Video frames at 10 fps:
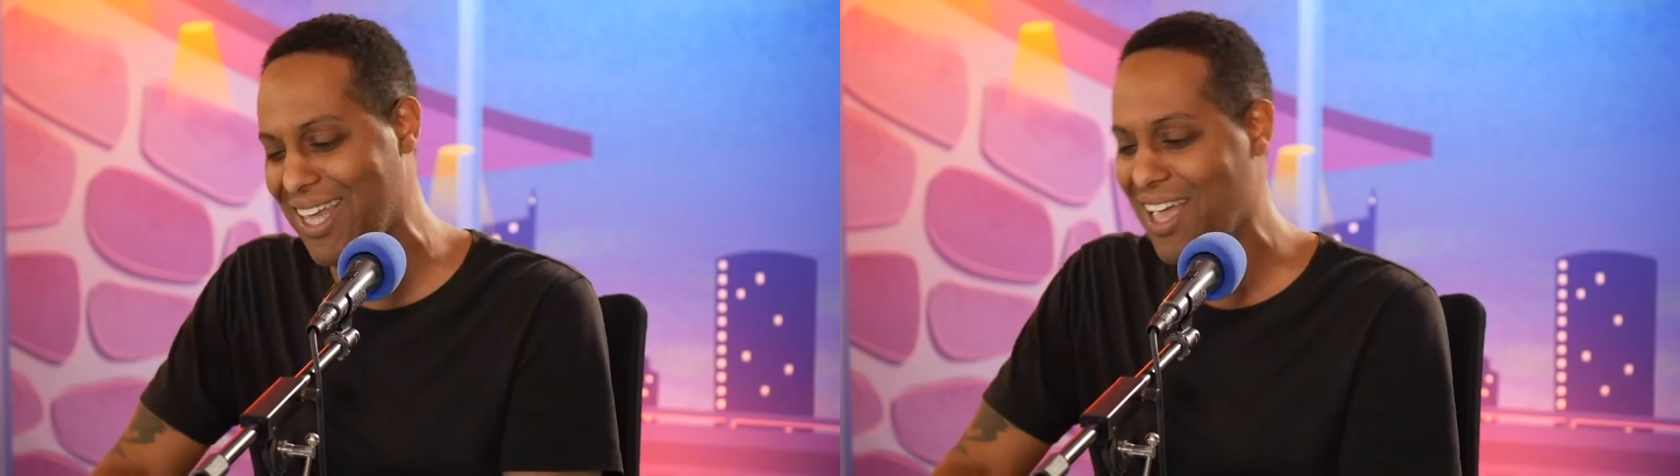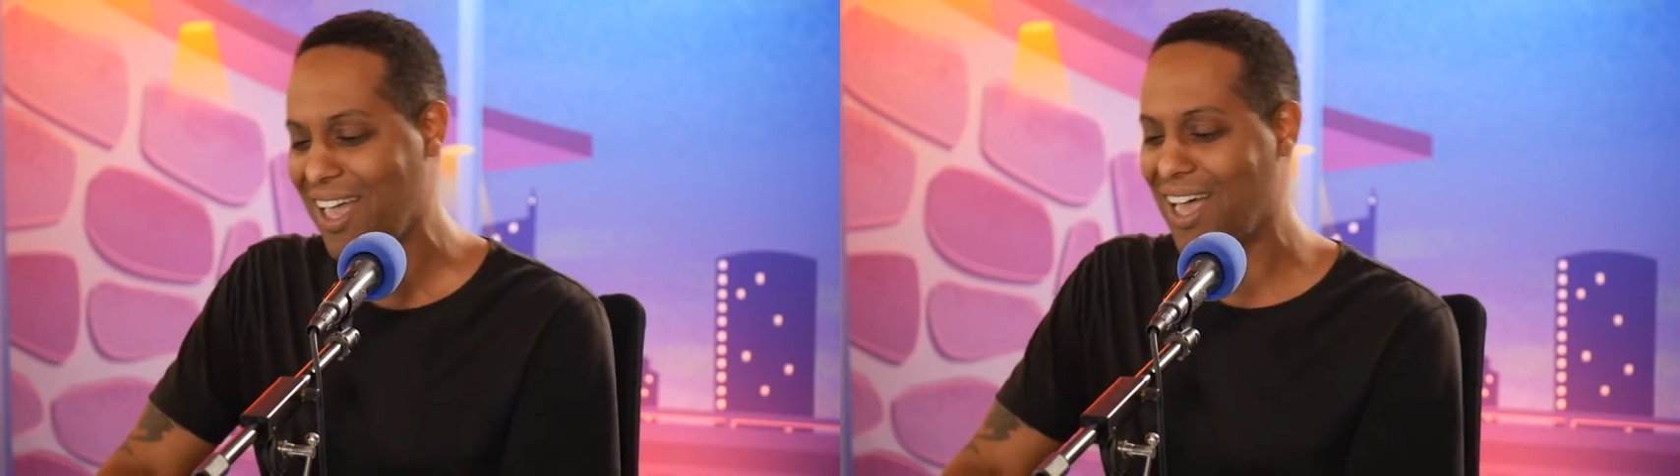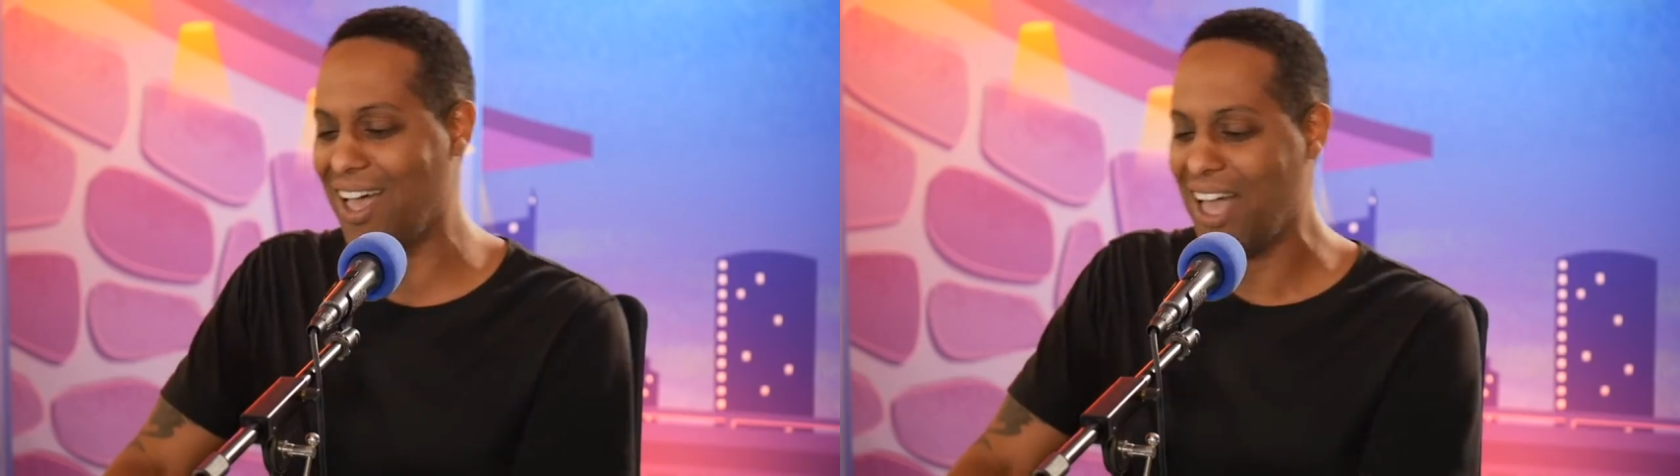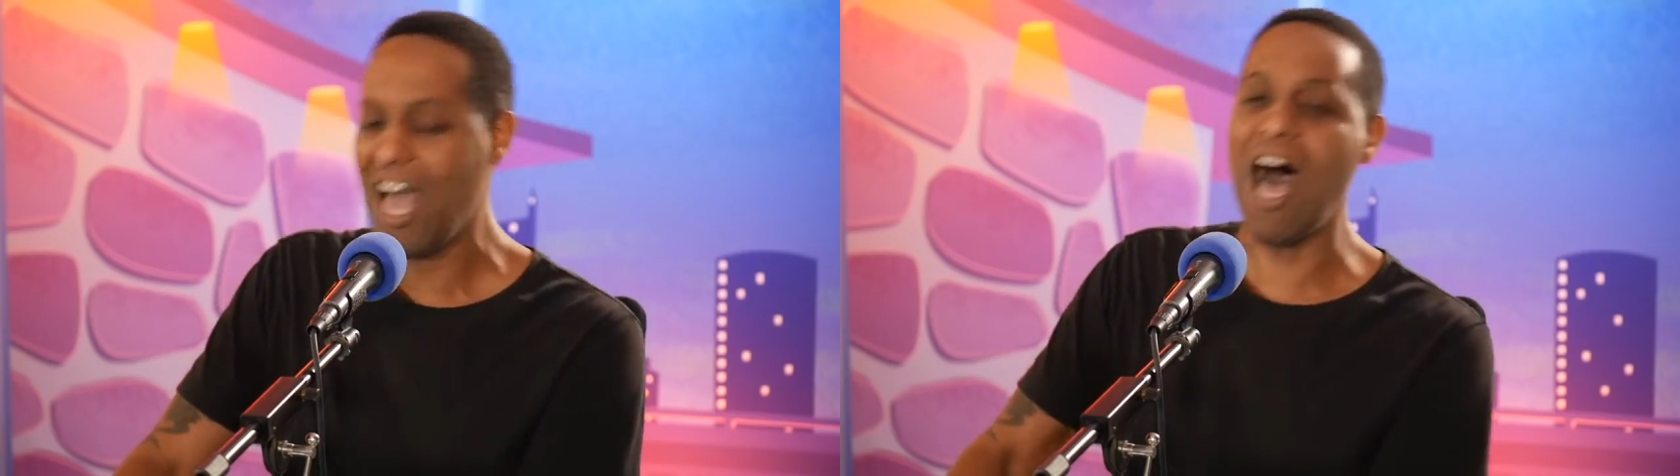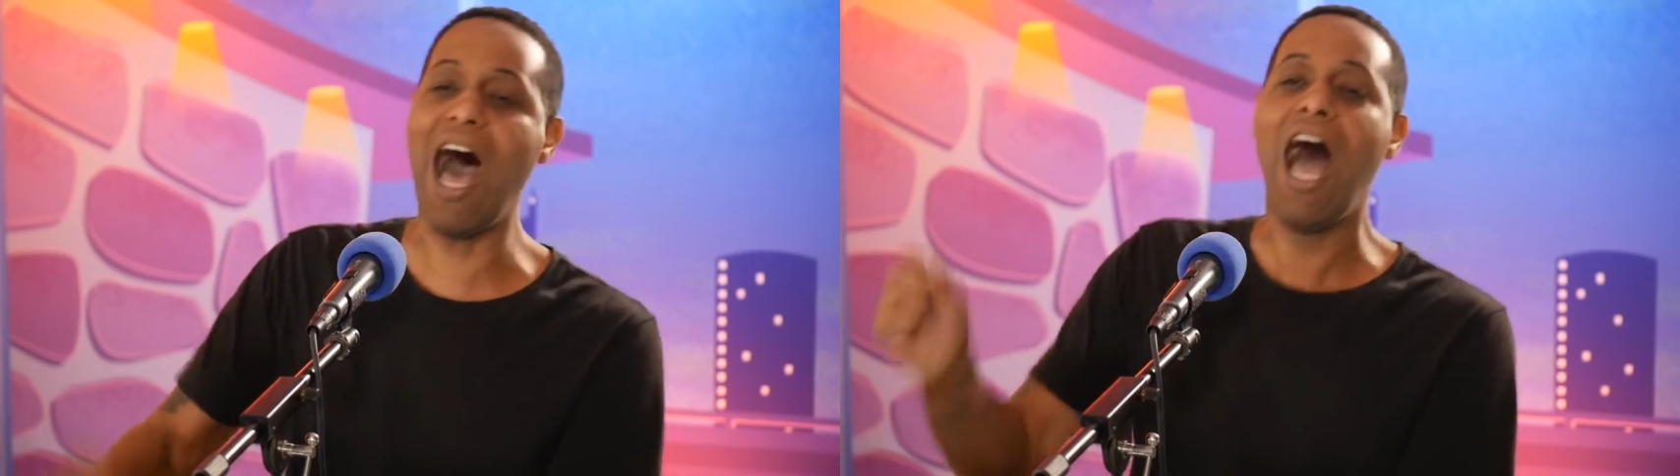I,
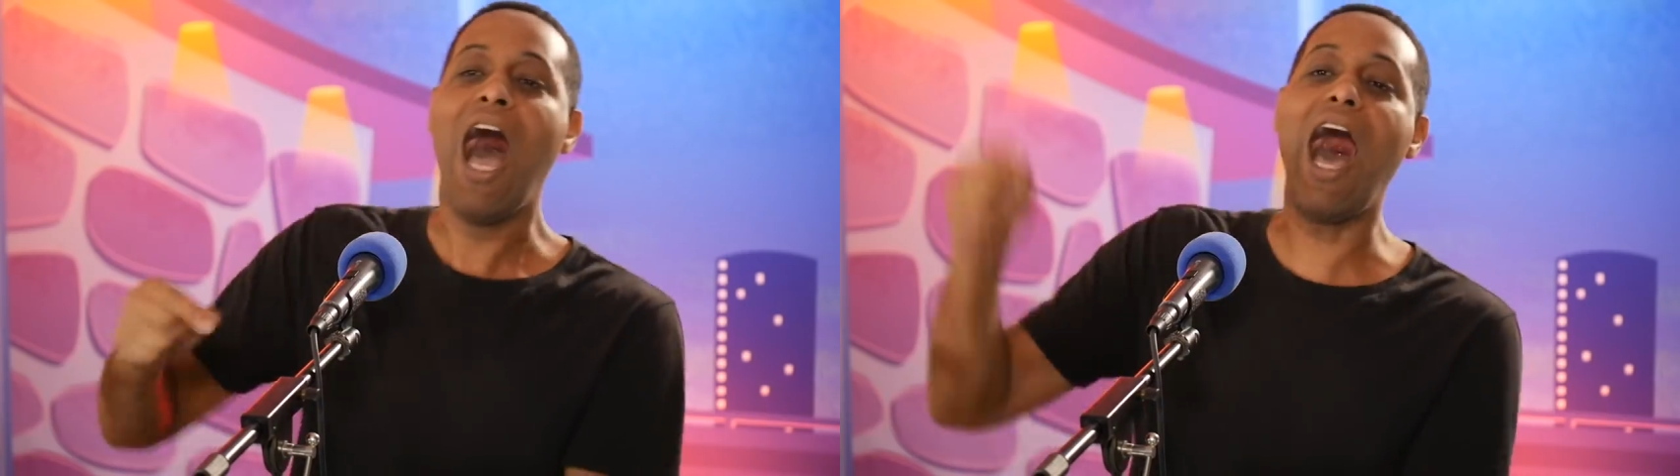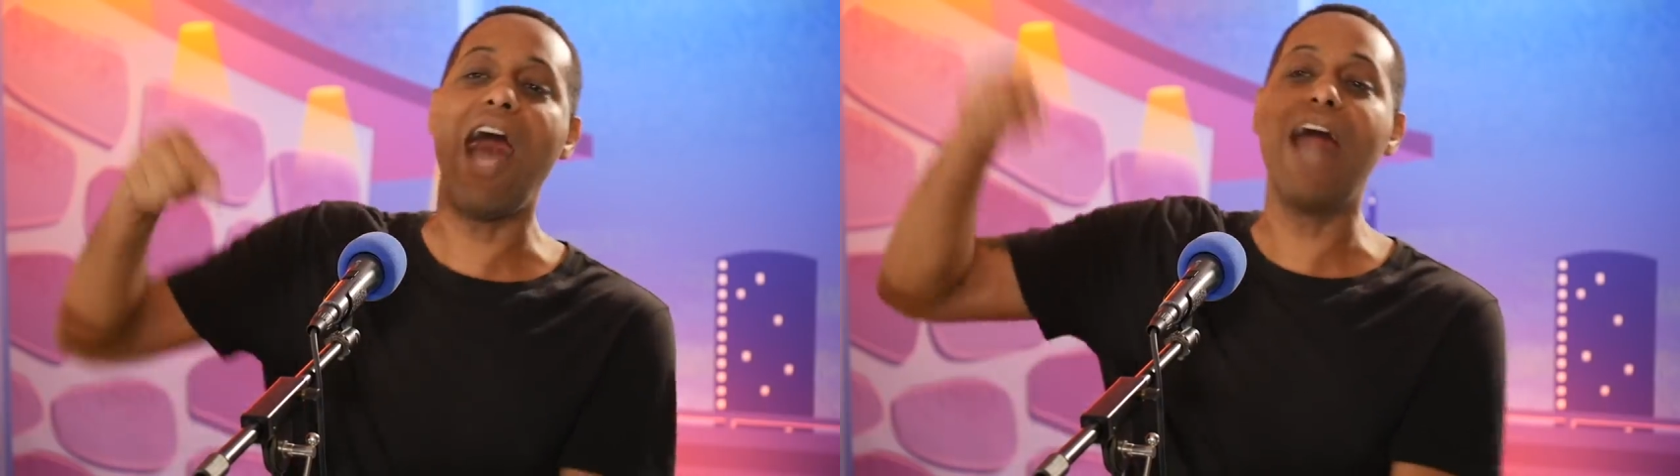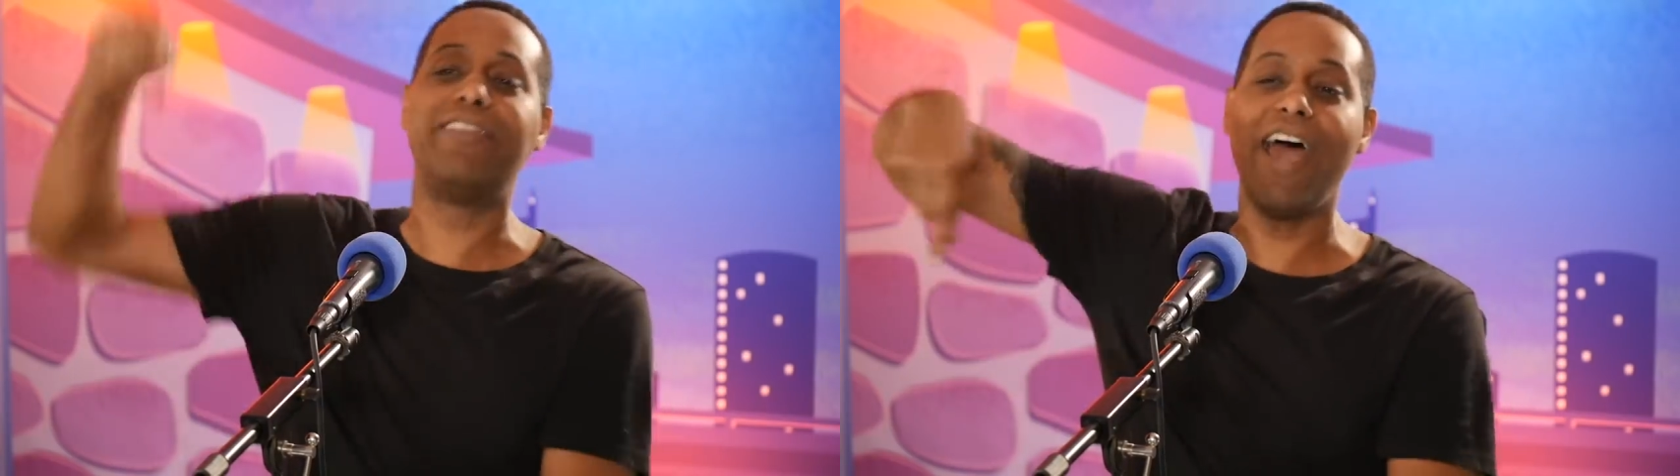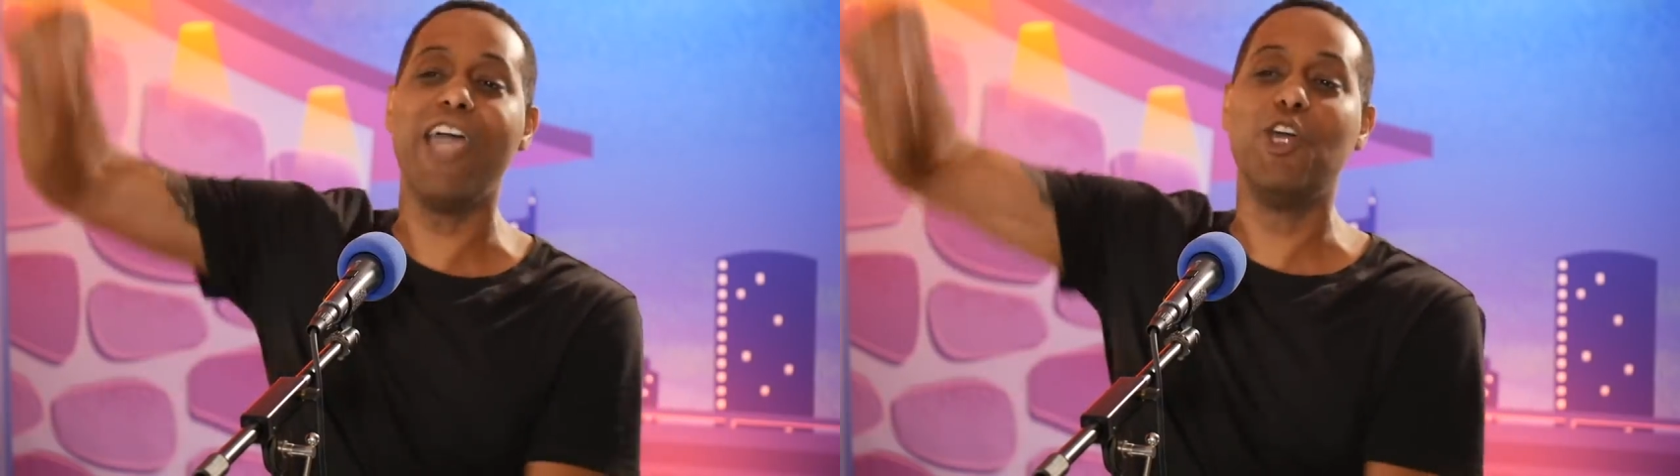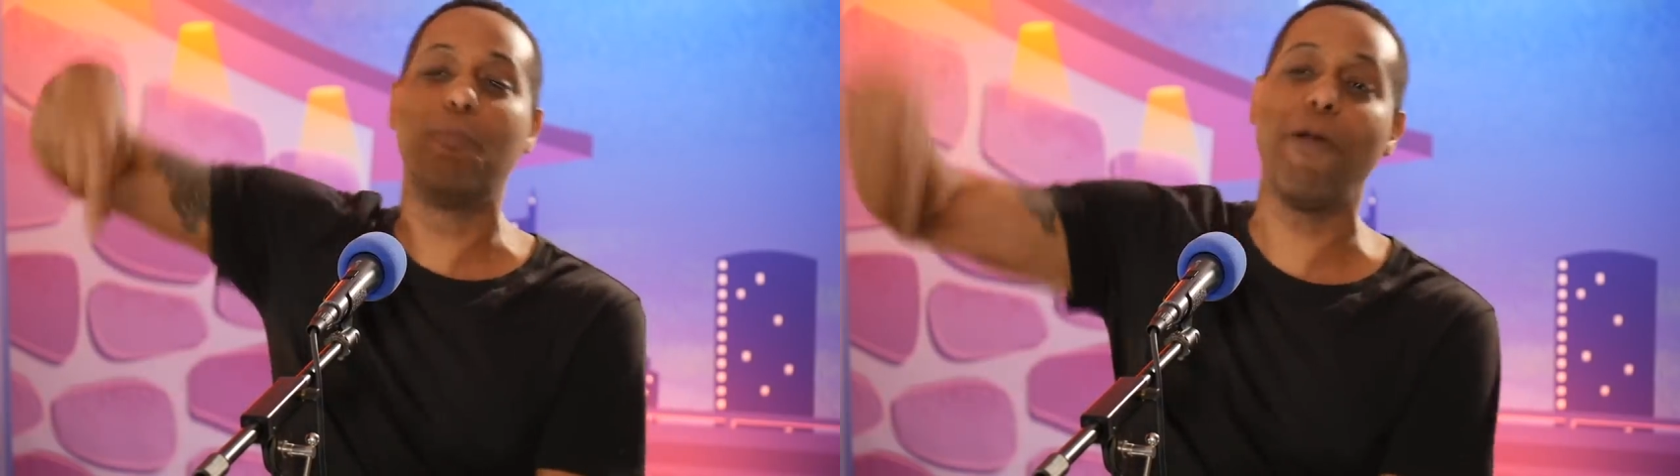I, I dare
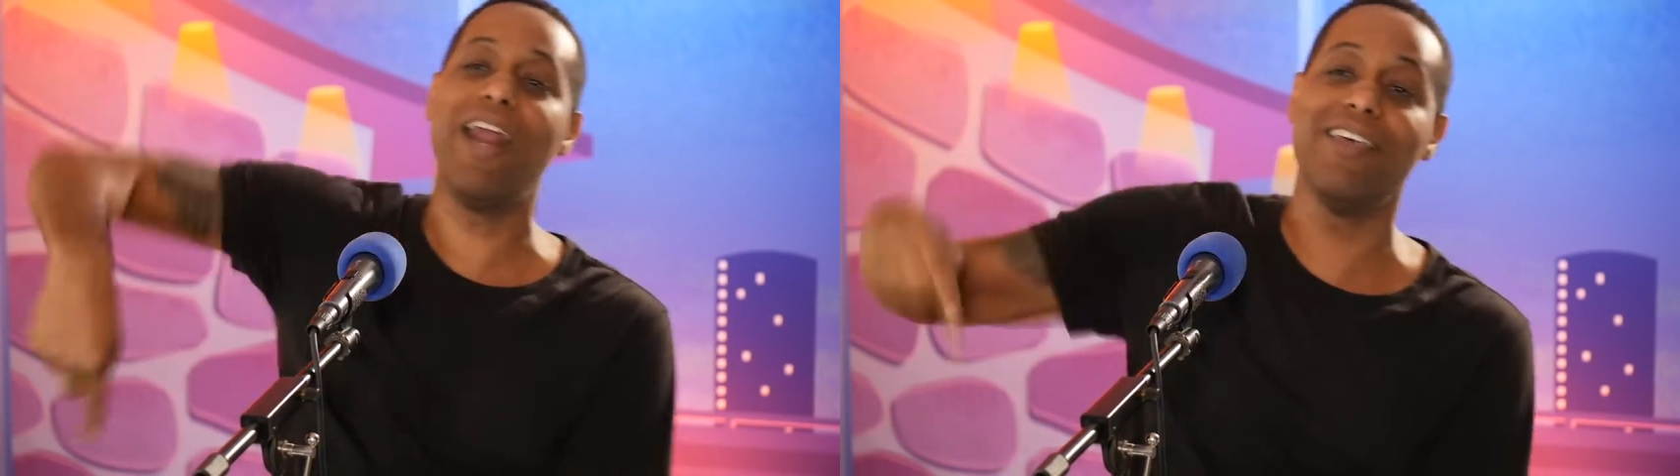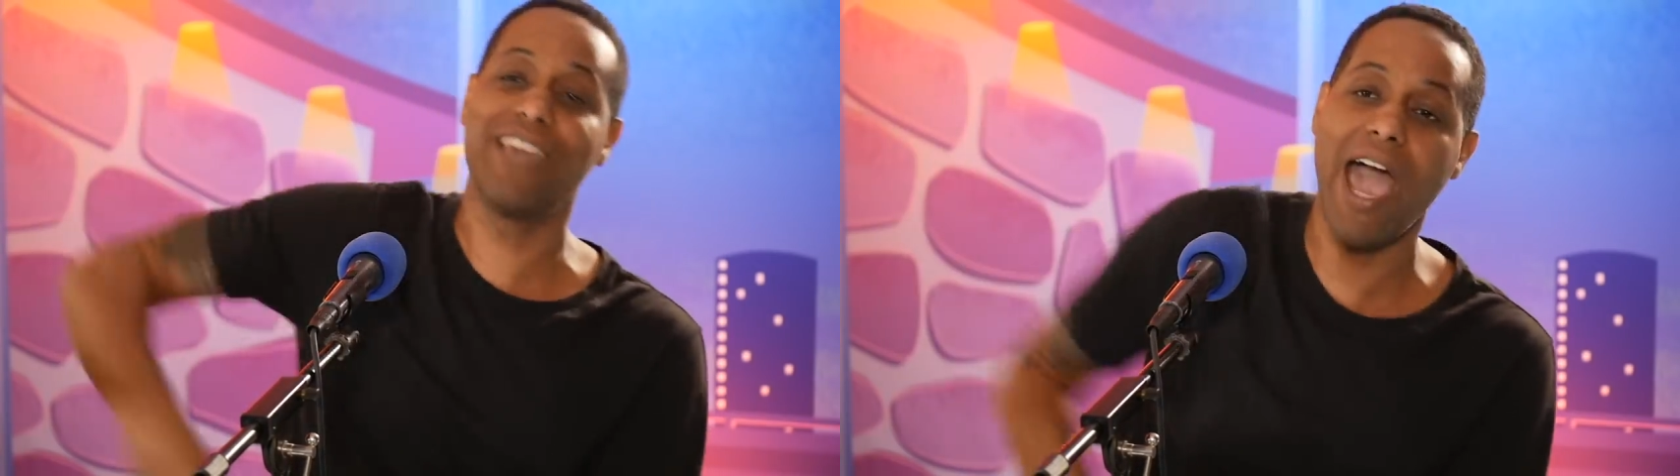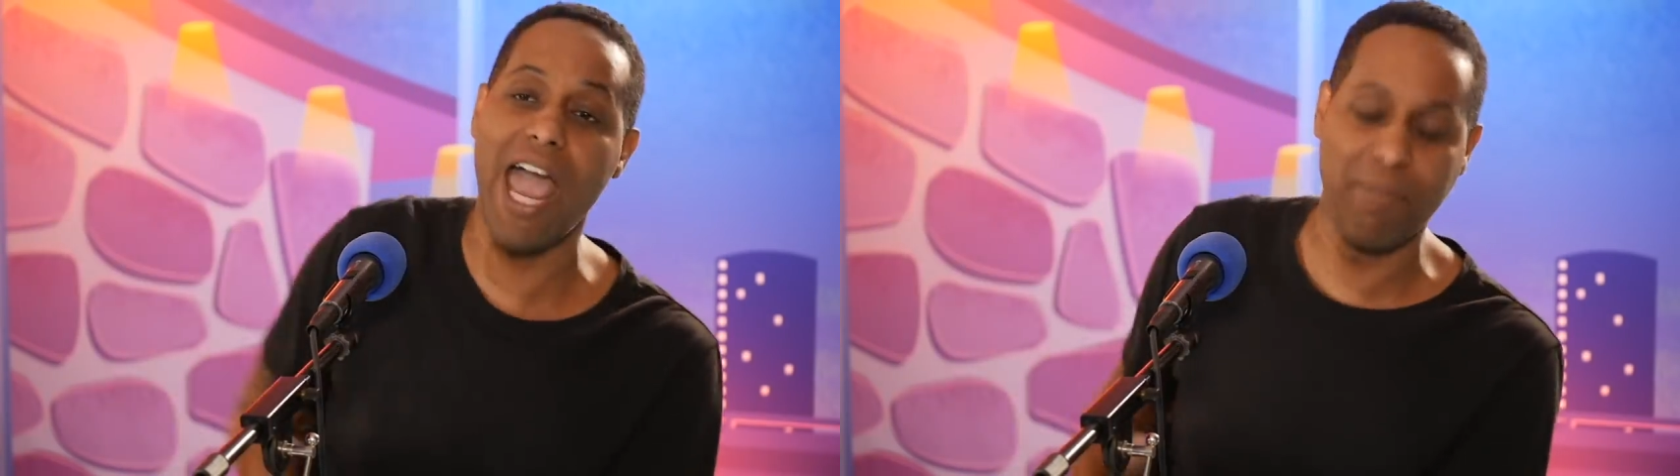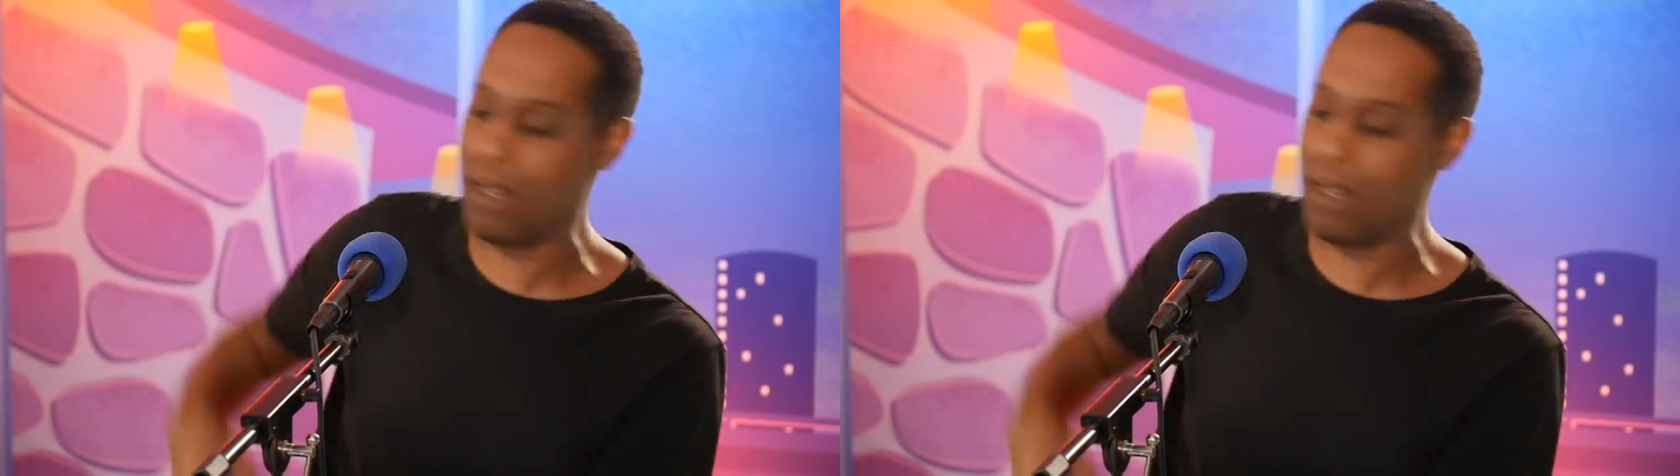you to play this game.